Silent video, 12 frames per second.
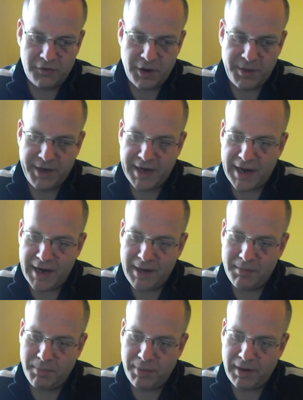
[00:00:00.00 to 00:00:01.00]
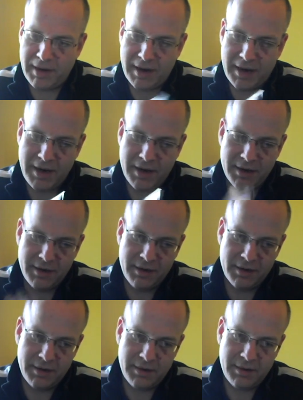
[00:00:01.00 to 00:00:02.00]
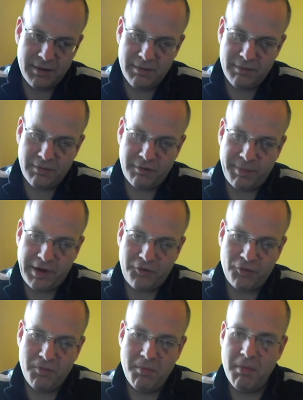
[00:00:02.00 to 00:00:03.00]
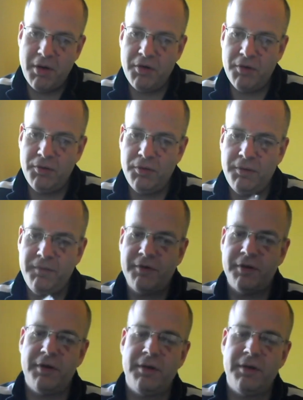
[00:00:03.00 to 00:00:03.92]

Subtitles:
Showing gameplay and special moves